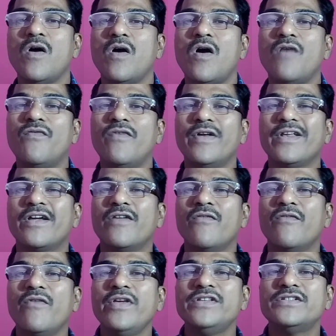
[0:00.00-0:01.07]
of
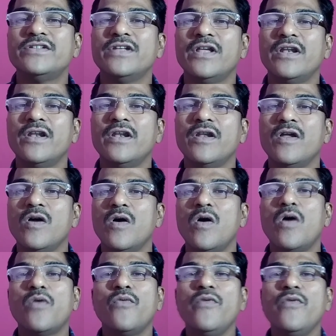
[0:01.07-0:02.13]
unconventional,
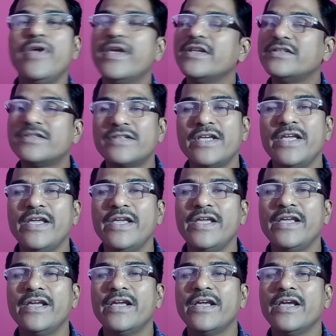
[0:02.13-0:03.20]
or we can say